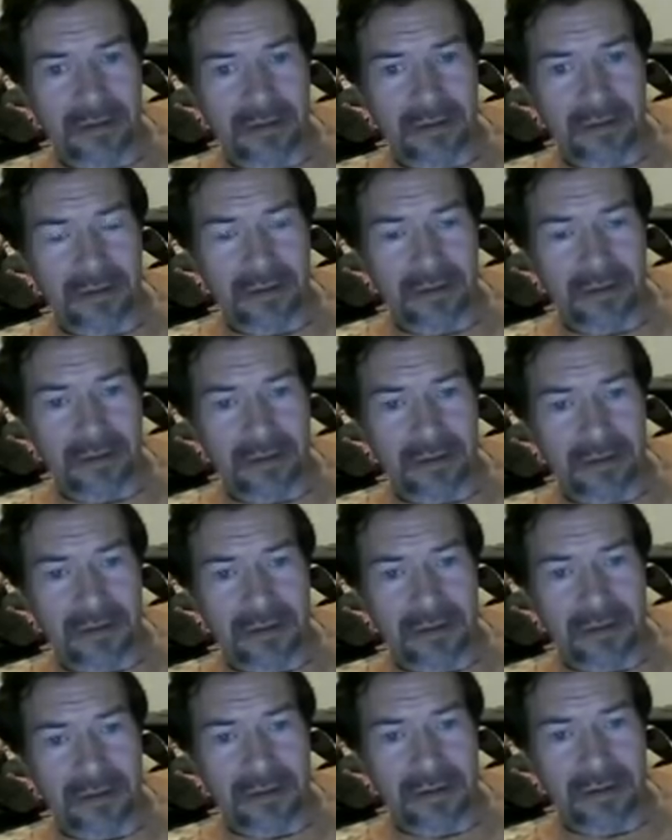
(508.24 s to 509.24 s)

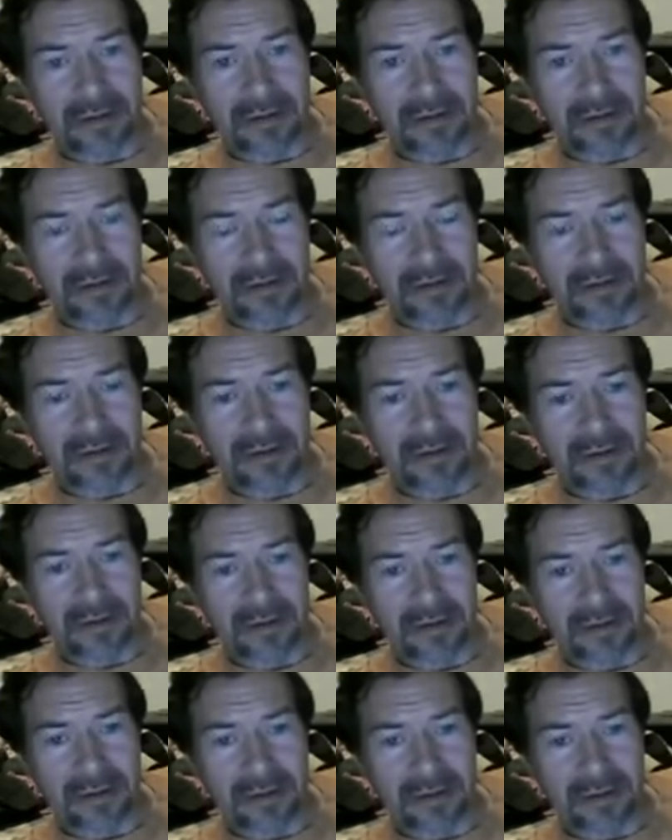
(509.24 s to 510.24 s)

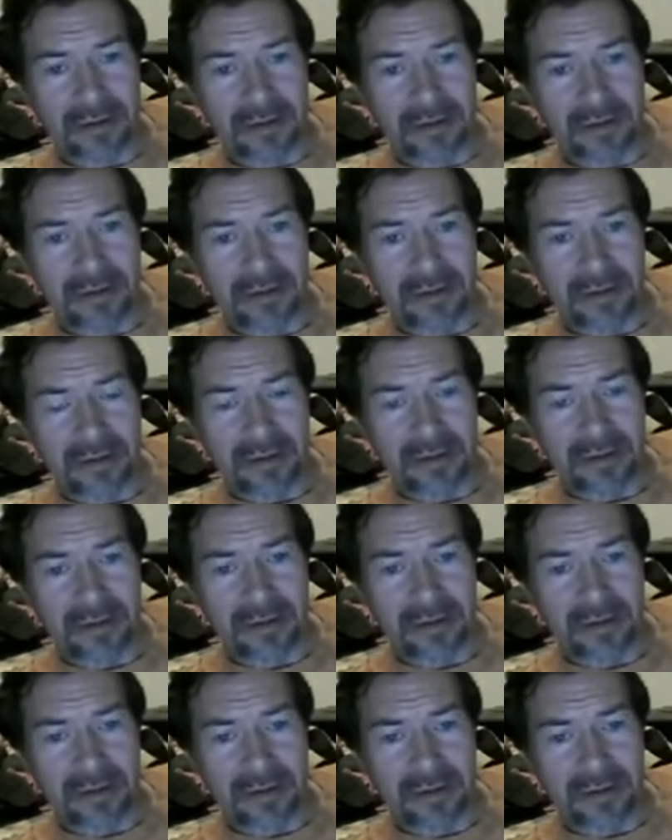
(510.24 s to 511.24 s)

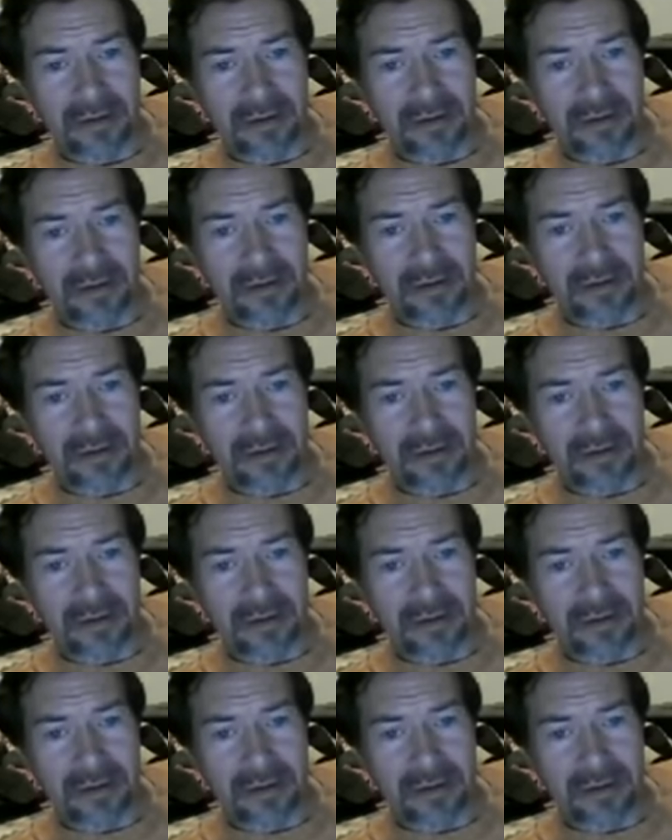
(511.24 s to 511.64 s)
This person isn't speaking.